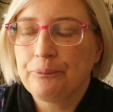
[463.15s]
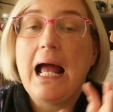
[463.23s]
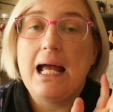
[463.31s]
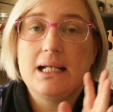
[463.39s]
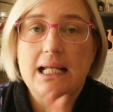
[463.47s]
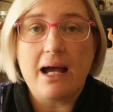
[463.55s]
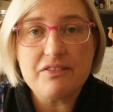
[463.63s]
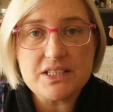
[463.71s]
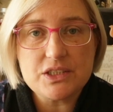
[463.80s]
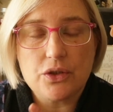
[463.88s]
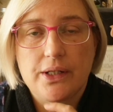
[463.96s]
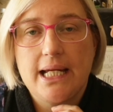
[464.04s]
and After
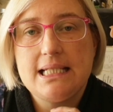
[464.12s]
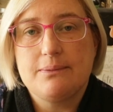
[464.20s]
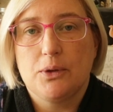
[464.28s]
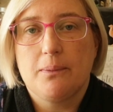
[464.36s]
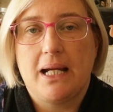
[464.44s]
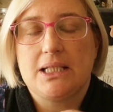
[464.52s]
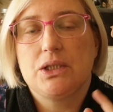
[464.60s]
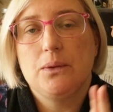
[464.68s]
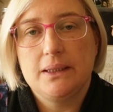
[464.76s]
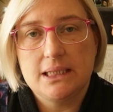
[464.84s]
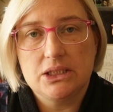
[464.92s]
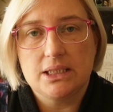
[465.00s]
Story is a book about two
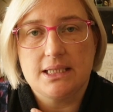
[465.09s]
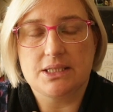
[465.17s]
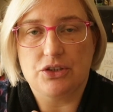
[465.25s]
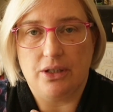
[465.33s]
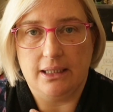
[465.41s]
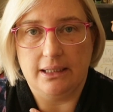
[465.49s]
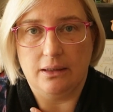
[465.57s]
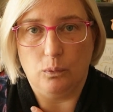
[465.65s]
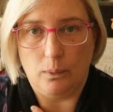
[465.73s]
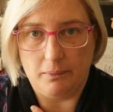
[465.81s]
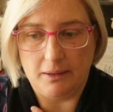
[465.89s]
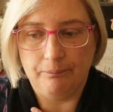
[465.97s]
Indigenous Australian
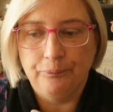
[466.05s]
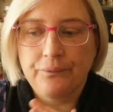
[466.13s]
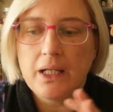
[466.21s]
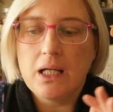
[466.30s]
women.